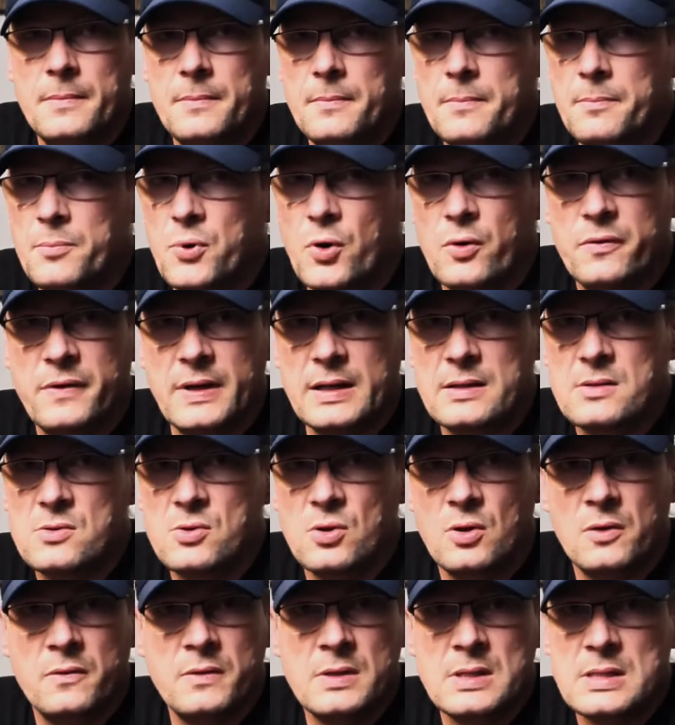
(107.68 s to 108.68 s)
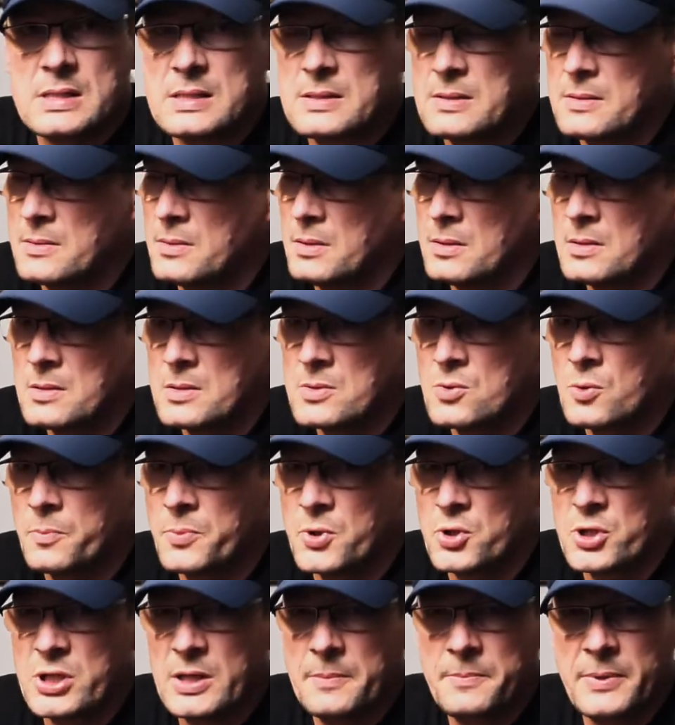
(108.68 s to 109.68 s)
perfect service,
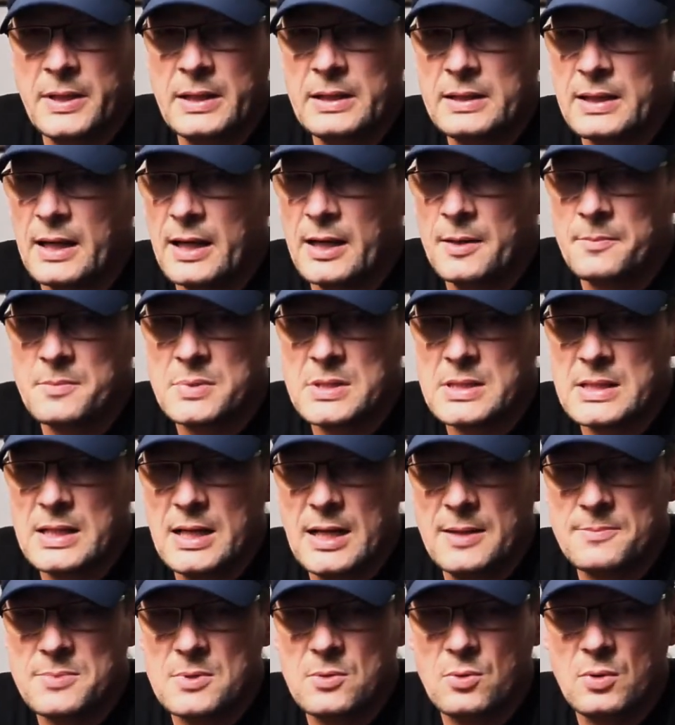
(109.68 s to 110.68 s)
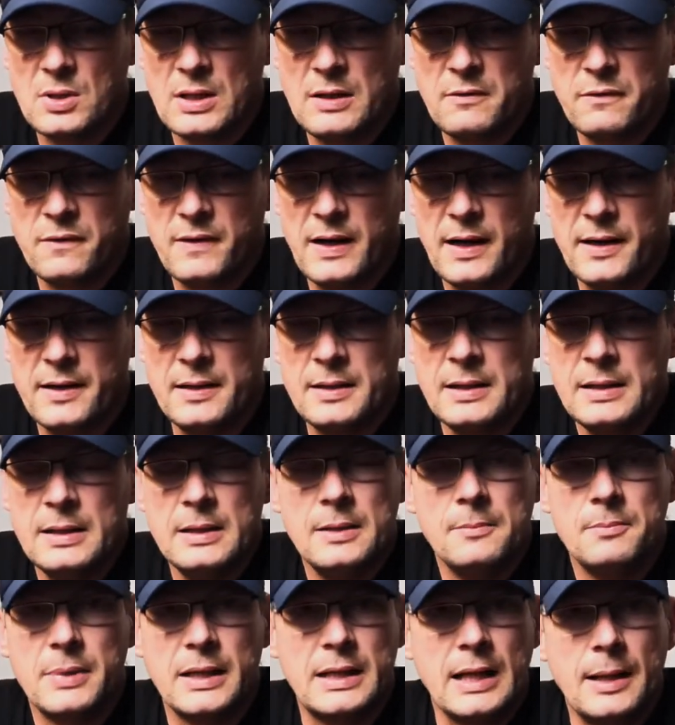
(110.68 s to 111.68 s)
super shipping times, absolutely fine.
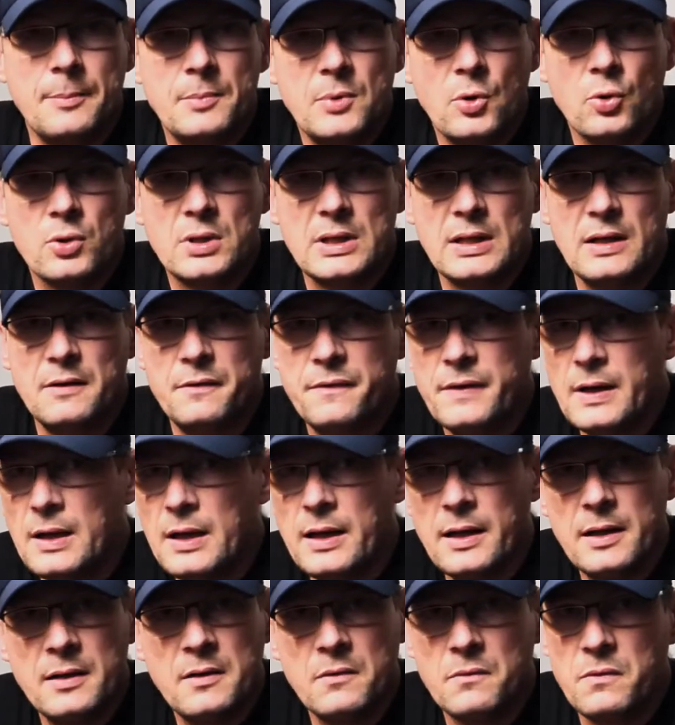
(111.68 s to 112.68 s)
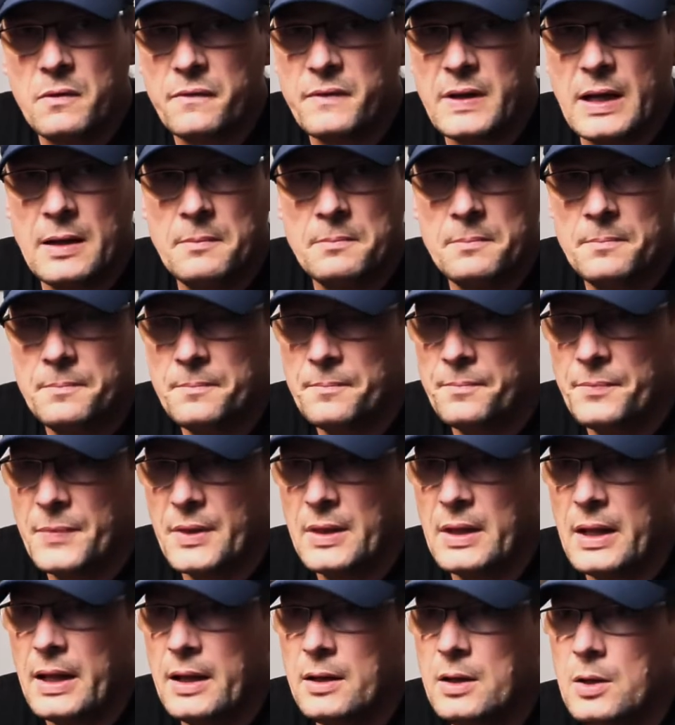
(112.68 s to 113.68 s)
But I'm not affiliated with them
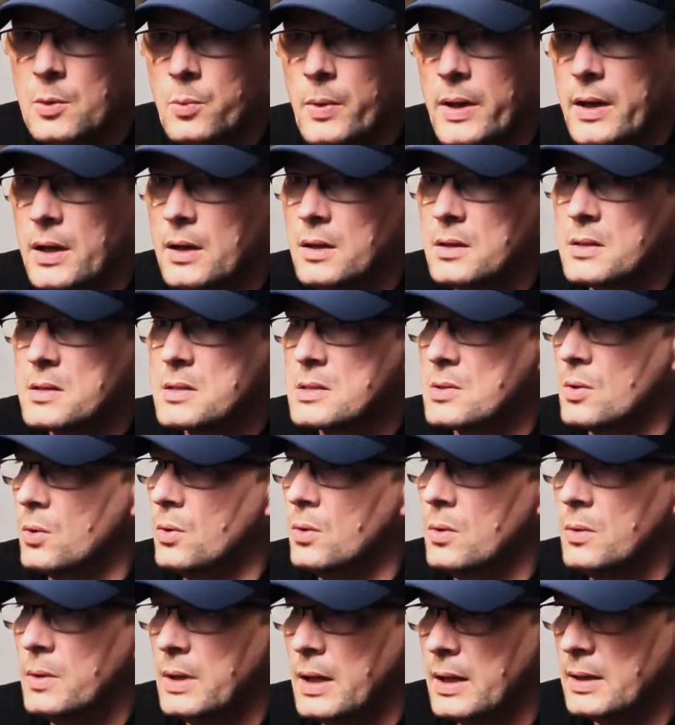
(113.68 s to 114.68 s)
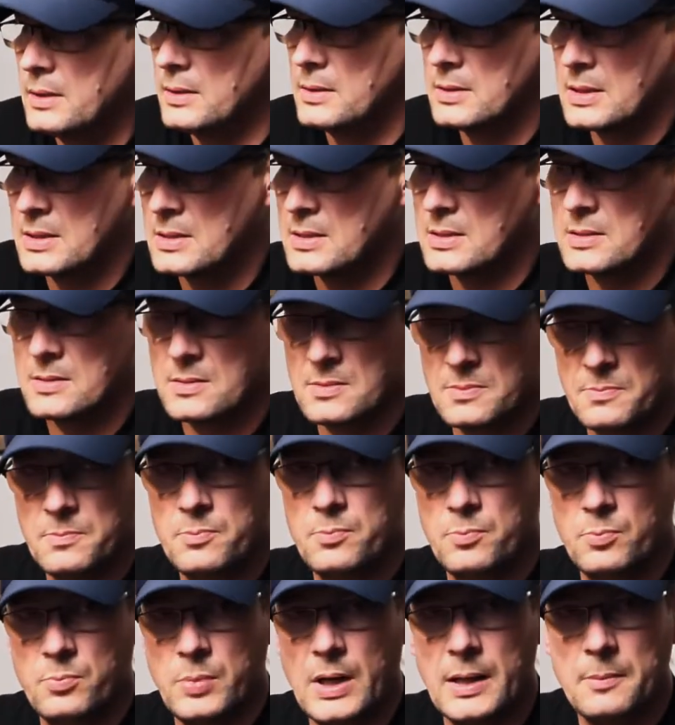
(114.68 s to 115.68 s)
in any way, so this
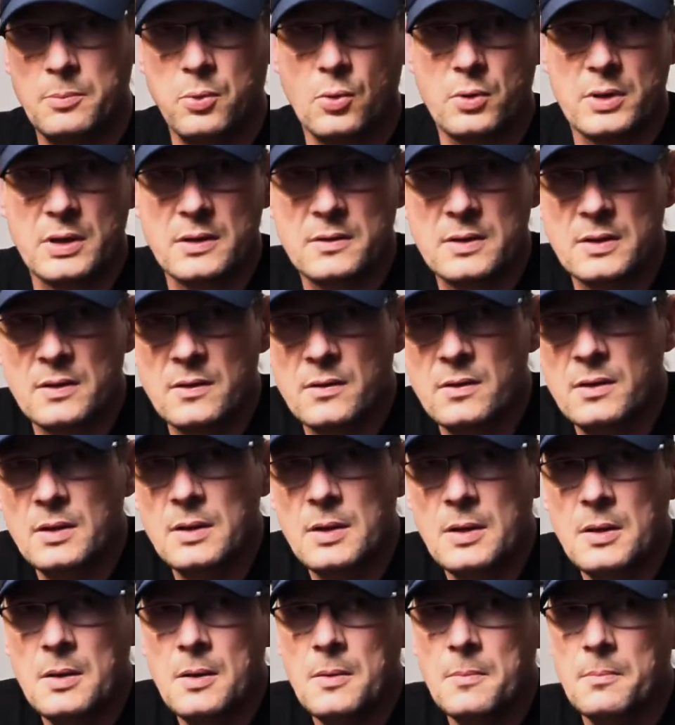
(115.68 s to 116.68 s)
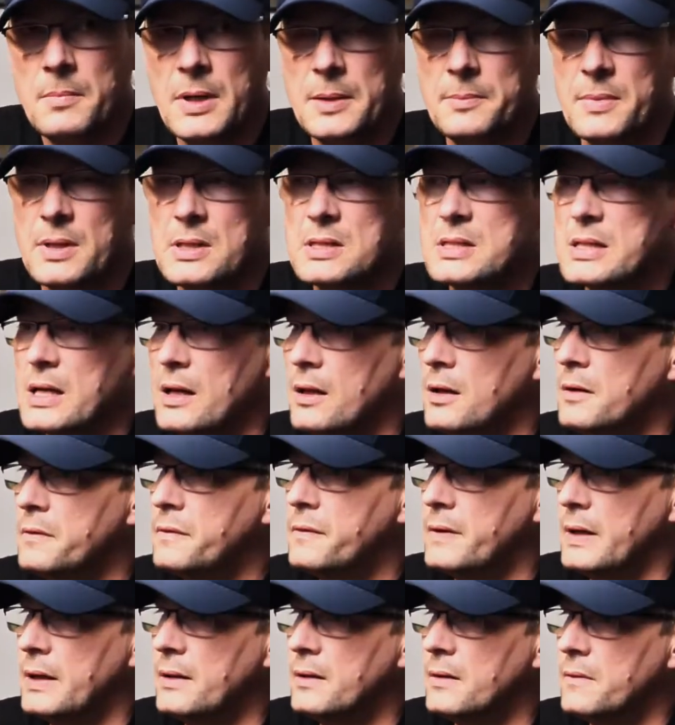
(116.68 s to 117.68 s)
I bought it by
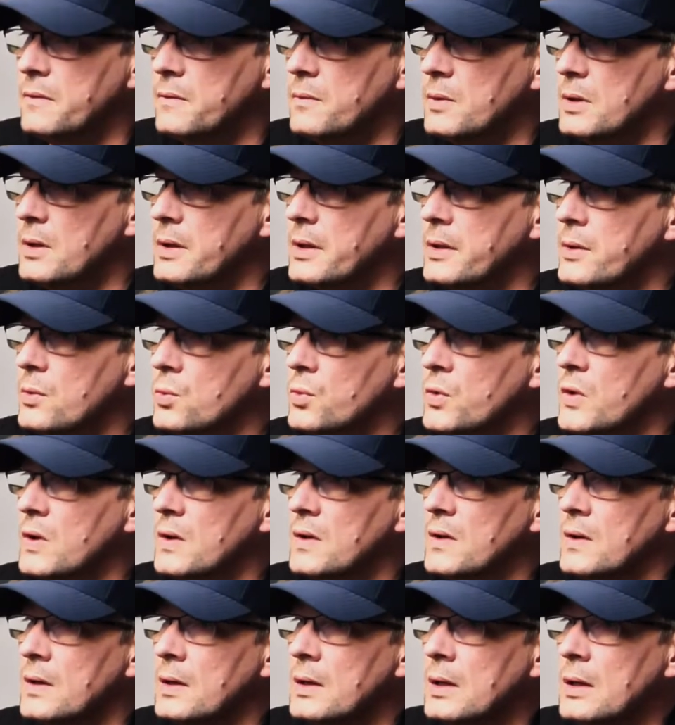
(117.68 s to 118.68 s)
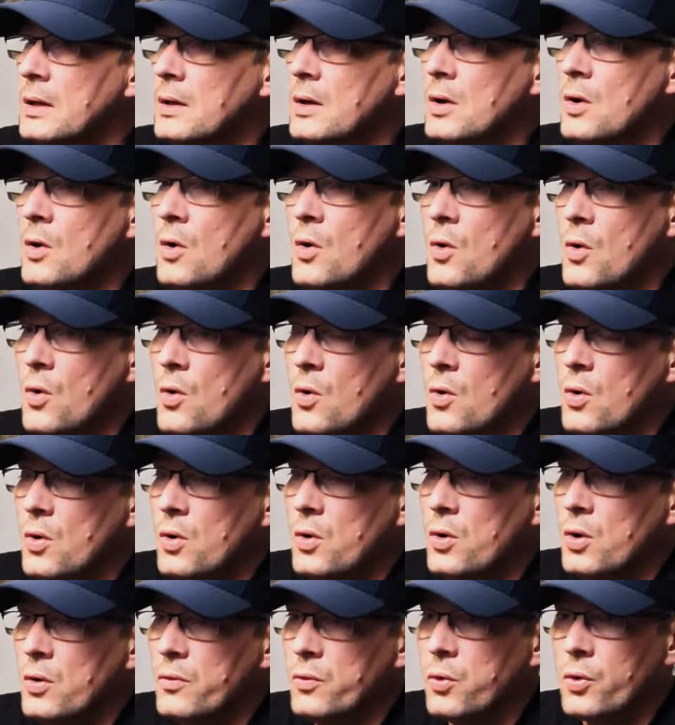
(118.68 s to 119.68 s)
myself and will use it
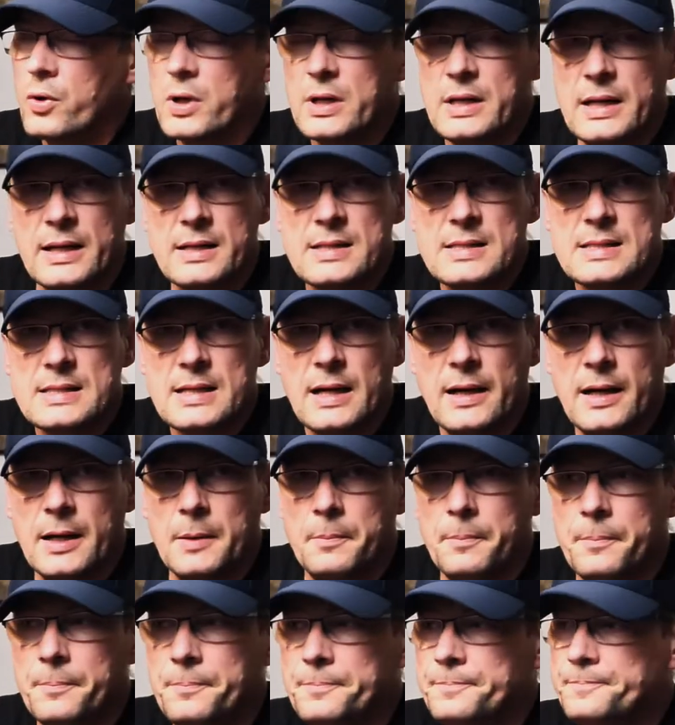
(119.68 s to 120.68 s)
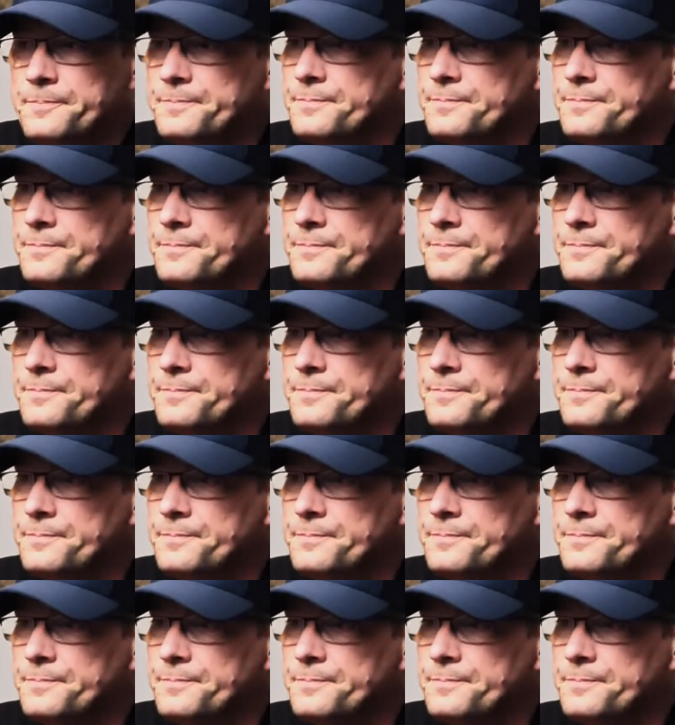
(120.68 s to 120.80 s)
for the next time.